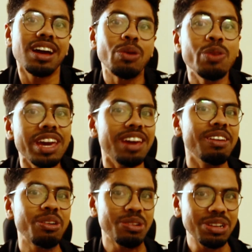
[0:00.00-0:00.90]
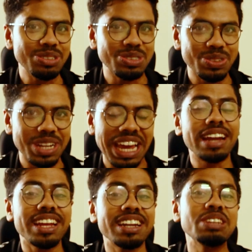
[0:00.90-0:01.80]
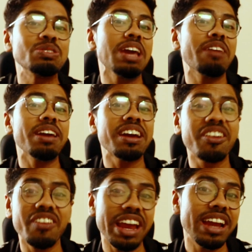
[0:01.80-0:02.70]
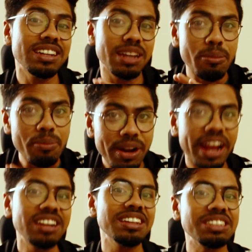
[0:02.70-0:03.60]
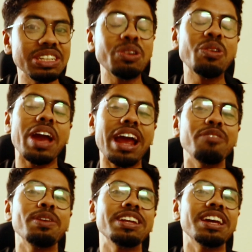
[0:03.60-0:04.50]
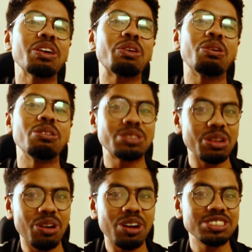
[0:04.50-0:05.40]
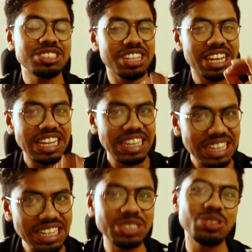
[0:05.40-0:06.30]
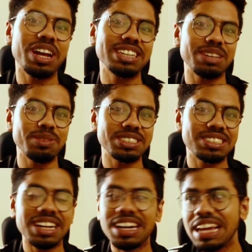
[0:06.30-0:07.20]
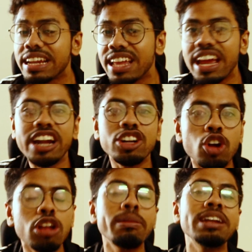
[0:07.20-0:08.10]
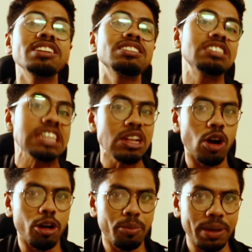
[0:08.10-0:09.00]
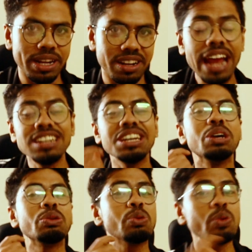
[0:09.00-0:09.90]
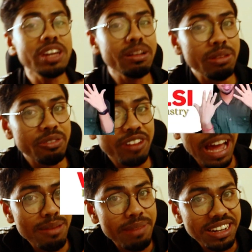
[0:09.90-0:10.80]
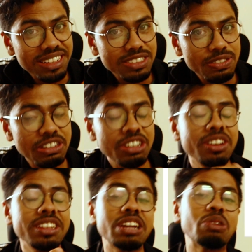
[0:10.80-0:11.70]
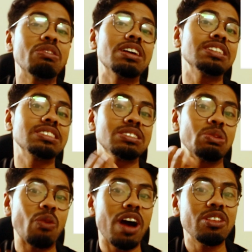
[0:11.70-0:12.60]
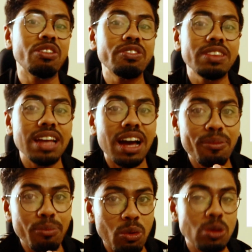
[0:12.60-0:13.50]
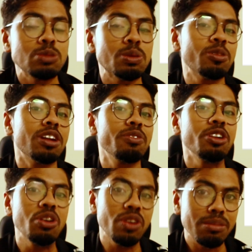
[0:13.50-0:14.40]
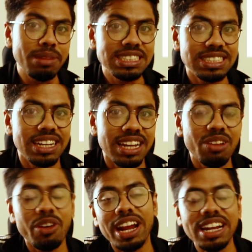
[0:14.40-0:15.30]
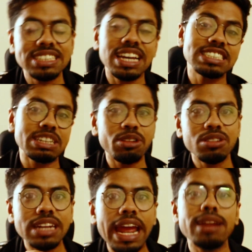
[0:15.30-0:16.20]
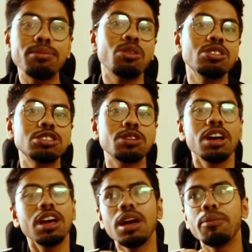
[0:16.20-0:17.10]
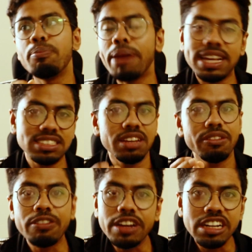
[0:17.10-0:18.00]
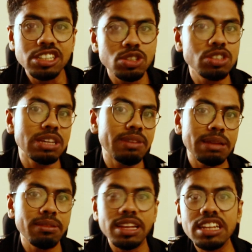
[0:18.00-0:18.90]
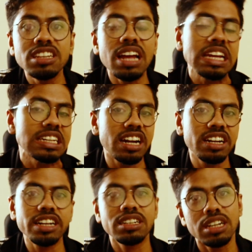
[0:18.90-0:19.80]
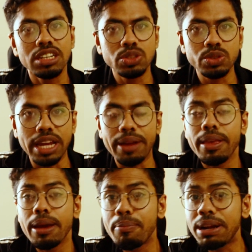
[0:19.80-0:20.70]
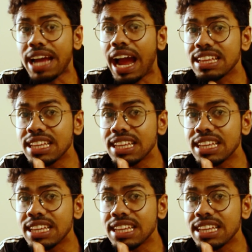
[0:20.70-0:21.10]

we have a good news today, and that is we have a great brand new NPTEL course launched in this July semester, and the enrollment is still open. And 2 years before I made this video, and that was one of the most popular video in my channel, where I discussed about 10 most best free resources available in the internet today. But I